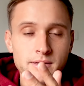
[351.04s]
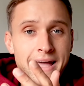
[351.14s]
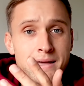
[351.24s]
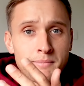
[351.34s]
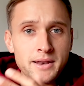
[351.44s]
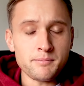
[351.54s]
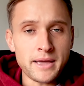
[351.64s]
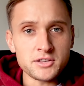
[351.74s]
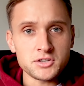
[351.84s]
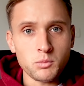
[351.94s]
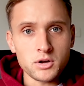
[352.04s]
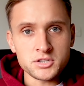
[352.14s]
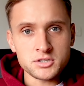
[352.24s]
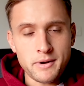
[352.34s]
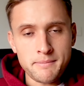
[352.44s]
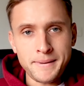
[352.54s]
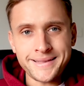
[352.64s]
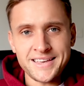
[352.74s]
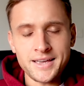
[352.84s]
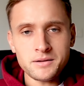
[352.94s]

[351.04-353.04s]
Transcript: gambling, hence the word spread betting.